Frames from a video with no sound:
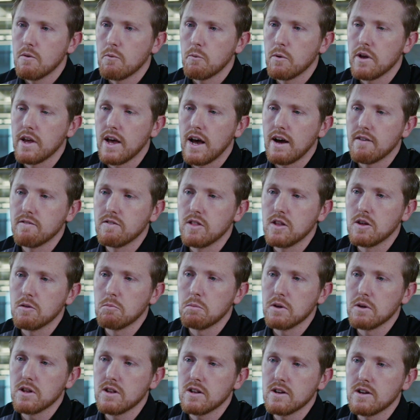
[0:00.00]
We have the
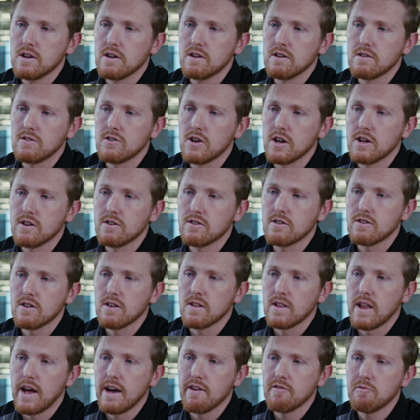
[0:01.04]
ability to change to
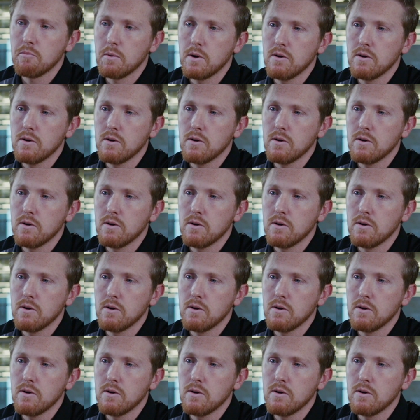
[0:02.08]
live